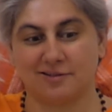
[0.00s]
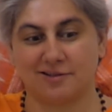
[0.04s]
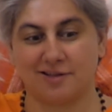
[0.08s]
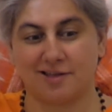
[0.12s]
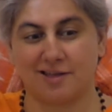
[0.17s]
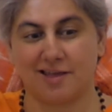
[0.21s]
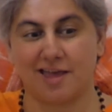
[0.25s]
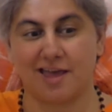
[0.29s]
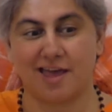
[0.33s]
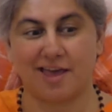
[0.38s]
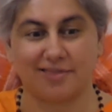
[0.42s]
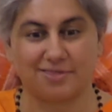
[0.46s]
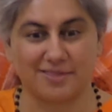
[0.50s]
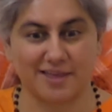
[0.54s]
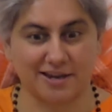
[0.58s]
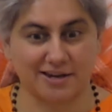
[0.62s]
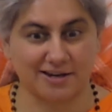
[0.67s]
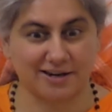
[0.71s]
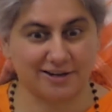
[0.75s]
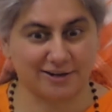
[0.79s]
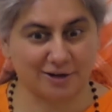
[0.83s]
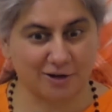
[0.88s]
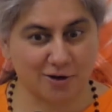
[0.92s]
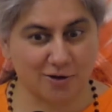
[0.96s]
And then
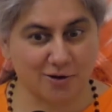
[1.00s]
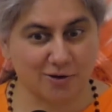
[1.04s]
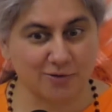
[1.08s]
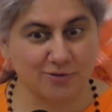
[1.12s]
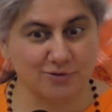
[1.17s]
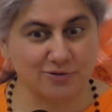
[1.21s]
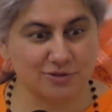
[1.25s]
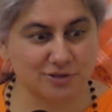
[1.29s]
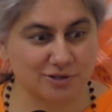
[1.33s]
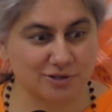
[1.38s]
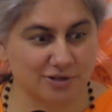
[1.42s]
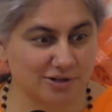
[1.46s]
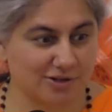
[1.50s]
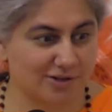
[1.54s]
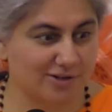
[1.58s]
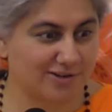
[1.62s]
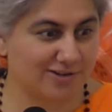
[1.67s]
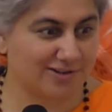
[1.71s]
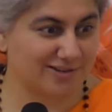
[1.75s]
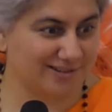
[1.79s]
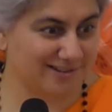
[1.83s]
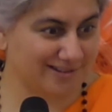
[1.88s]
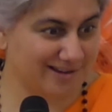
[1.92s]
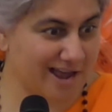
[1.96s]
it goes
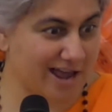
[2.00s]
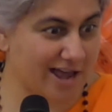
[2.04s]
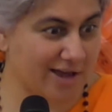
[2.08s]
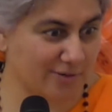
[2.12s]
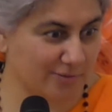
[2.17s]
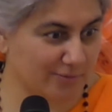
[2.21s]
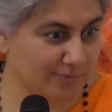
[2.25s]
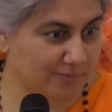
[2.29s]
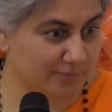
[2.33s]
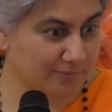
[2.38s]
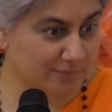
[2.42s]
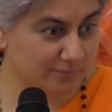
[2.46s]
down.